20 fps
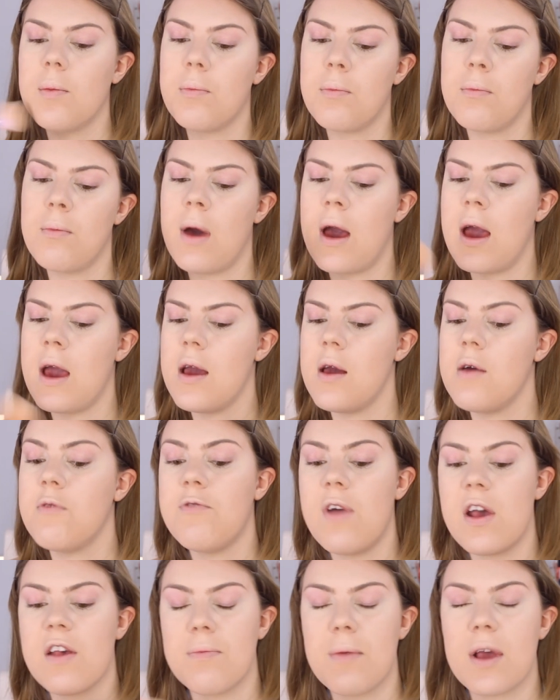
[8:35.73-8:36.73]
my
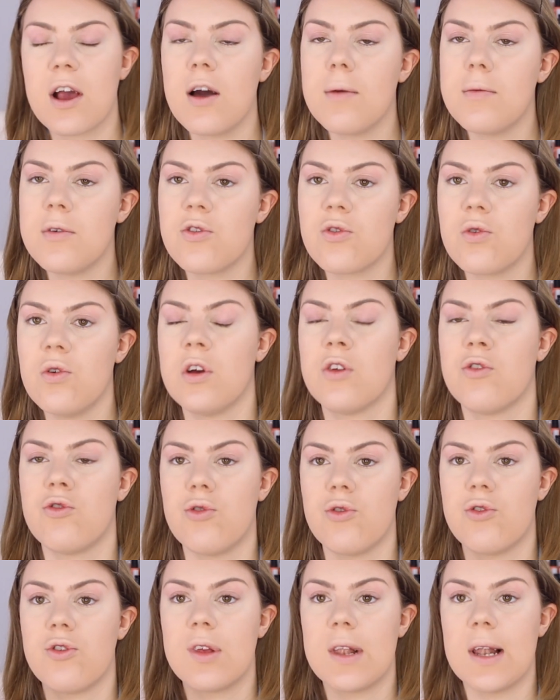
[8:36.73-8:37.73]
face makeup is going
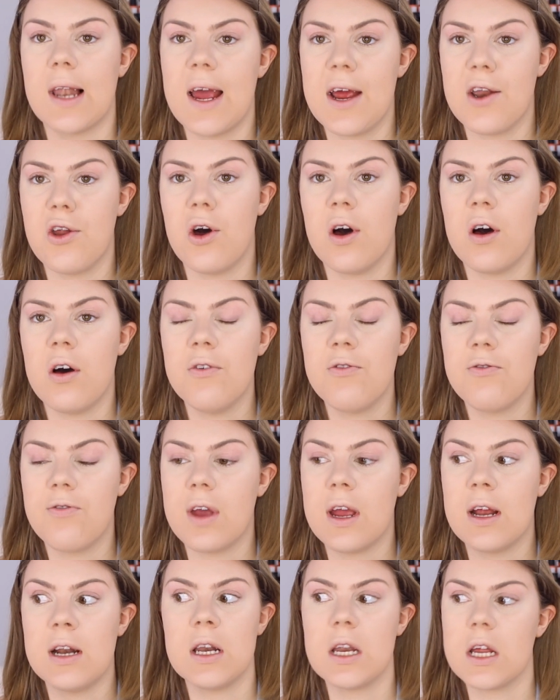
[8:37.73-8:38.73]
to slide off
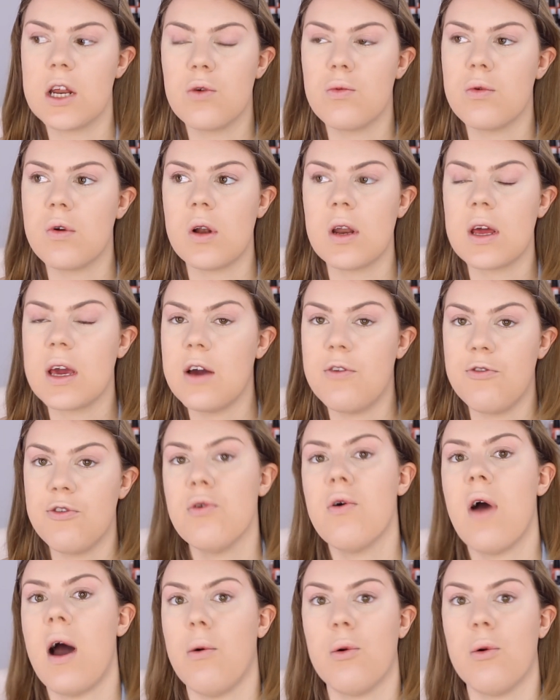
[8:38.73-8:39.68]
in literally a few